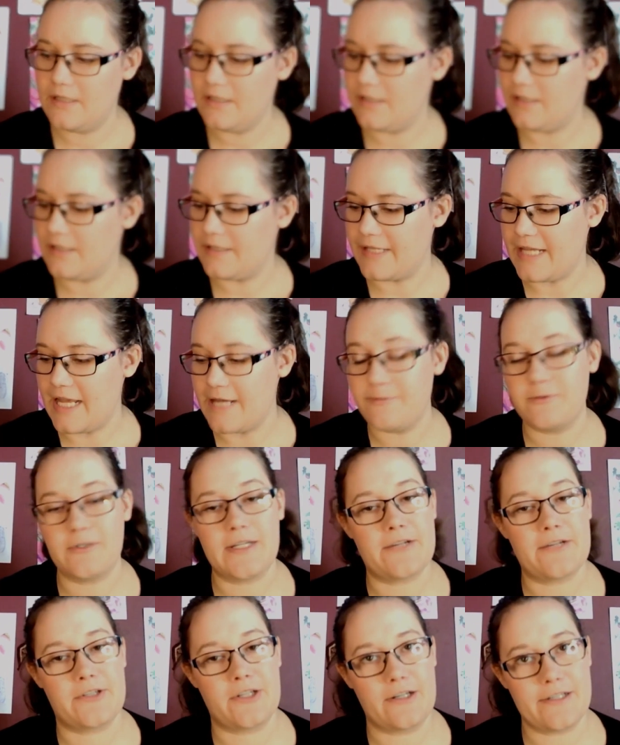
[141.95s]
The
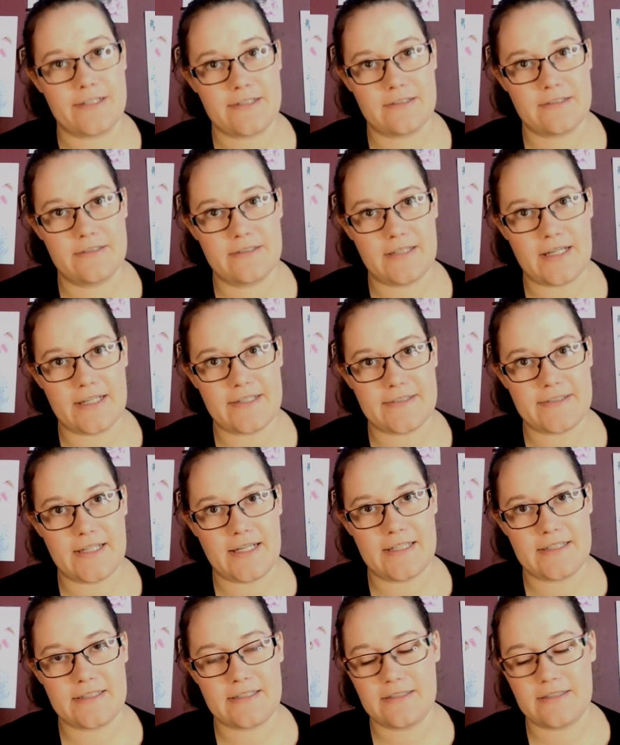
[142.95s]
airport here in Iceland has
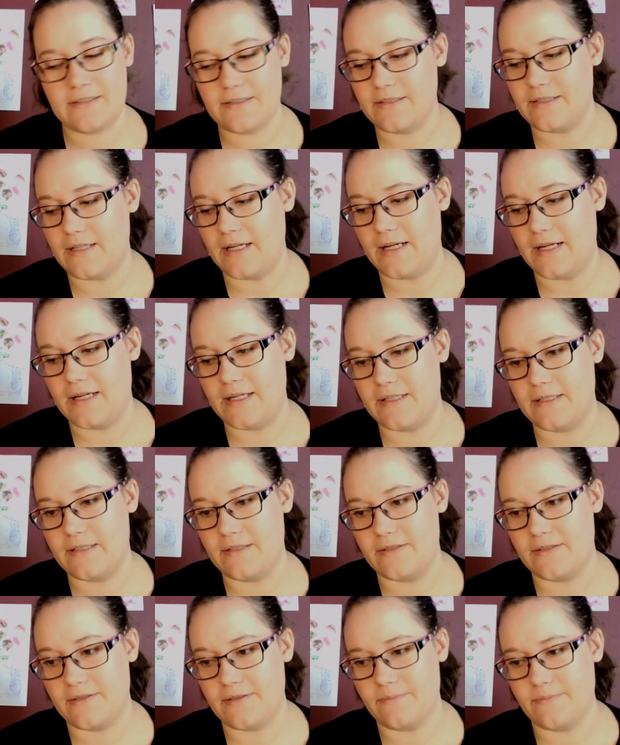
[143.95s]
that,
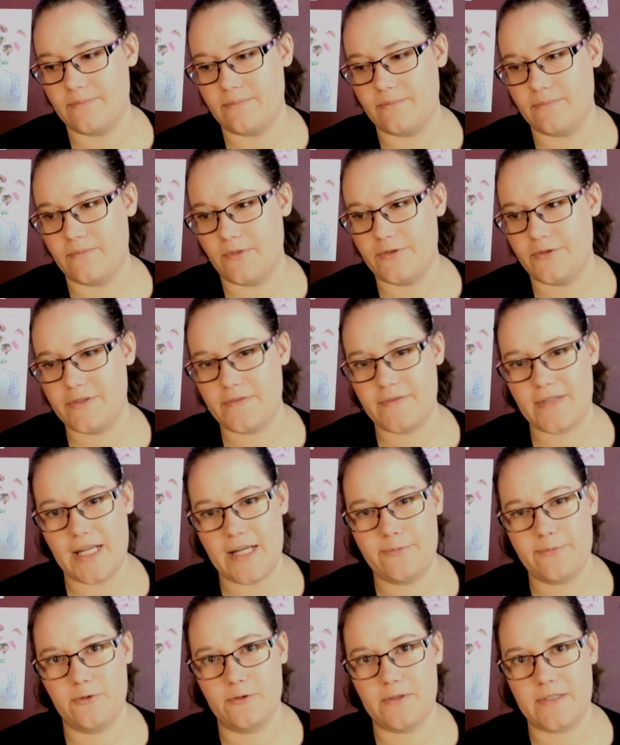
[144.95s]
and most of the
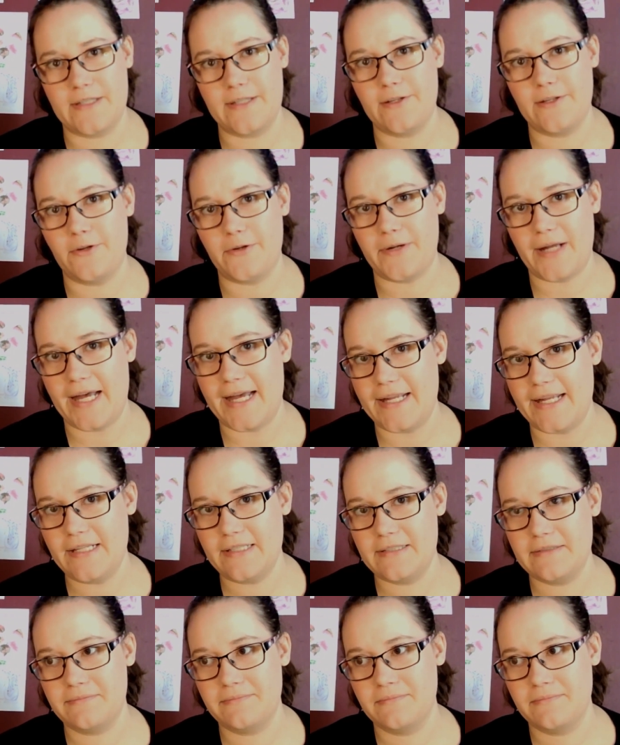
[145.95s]
airports in the UK,
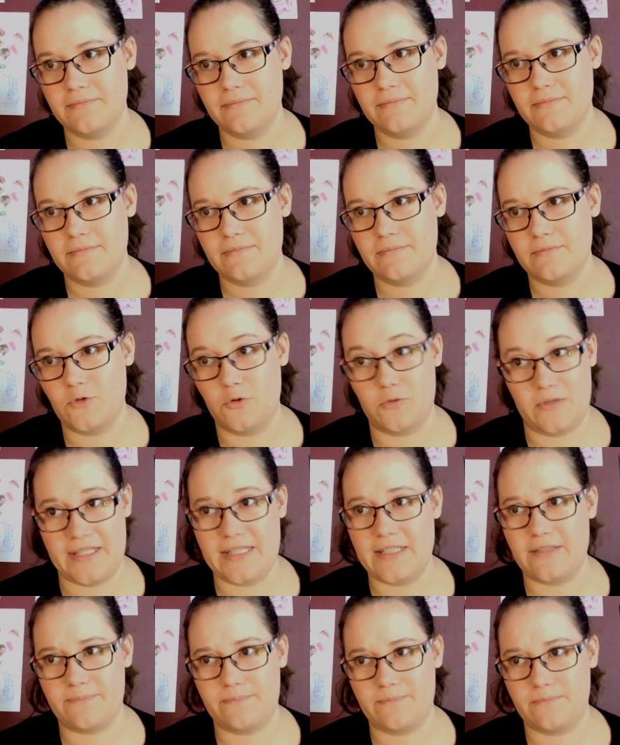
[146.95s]
well I
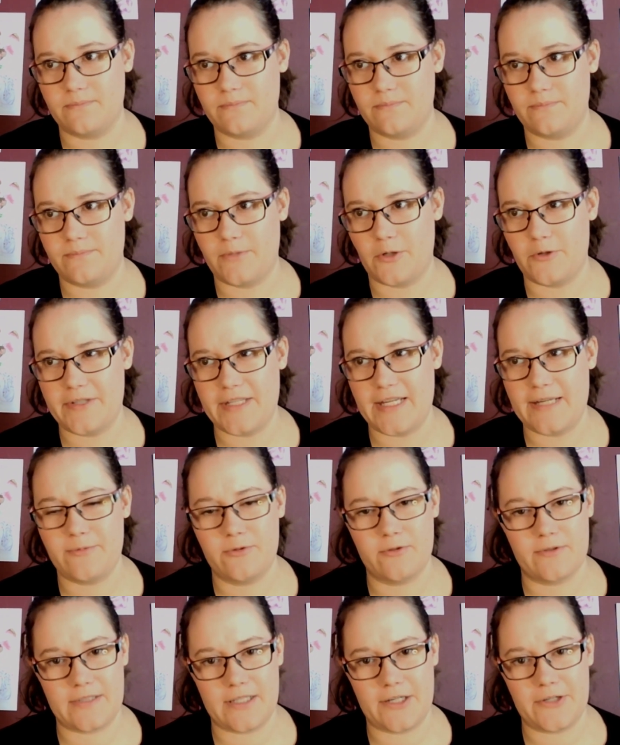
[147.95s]
think both
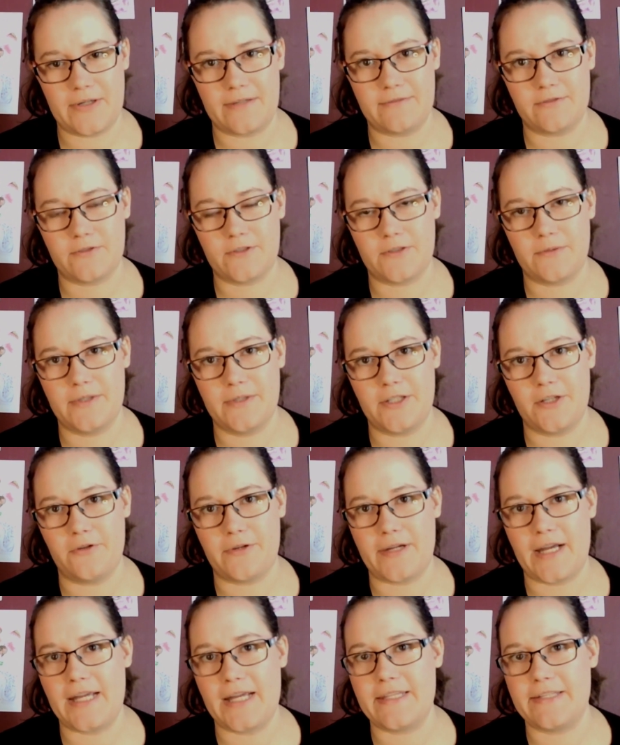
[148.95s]
airports that I travelled to in
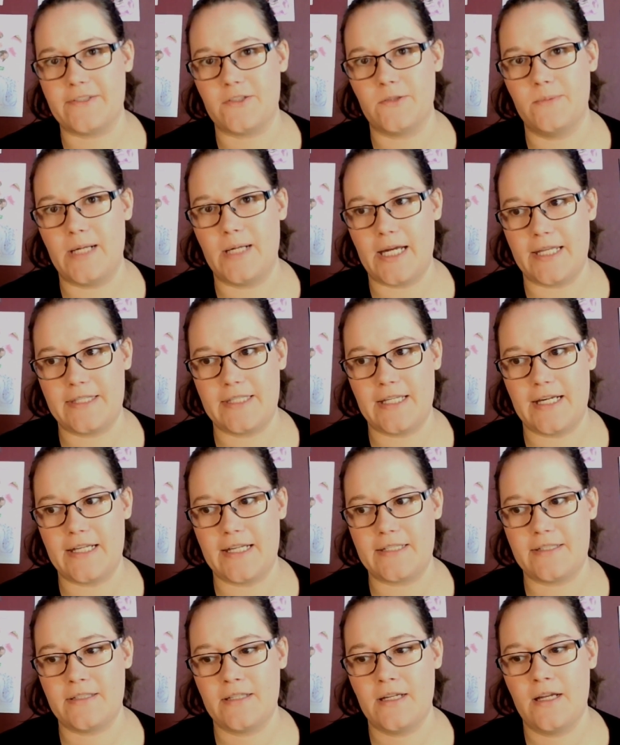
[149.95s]
the UK this summer had
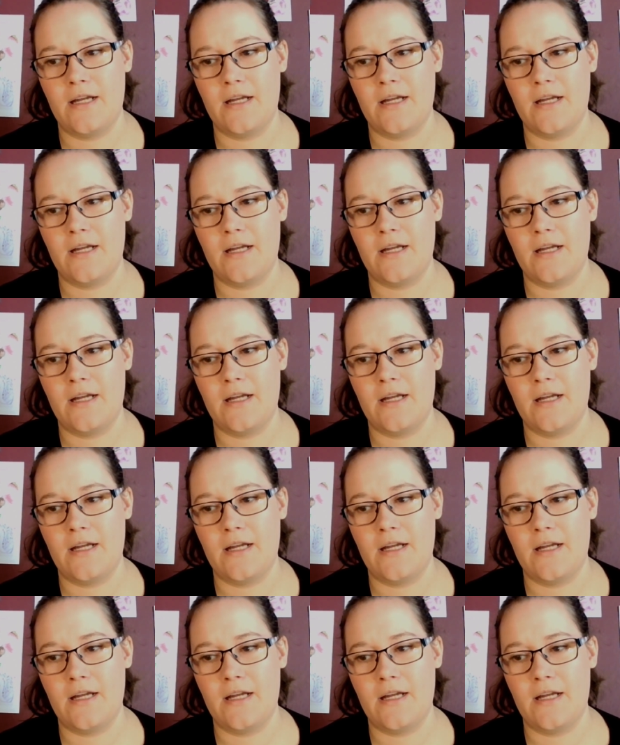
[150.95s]
that.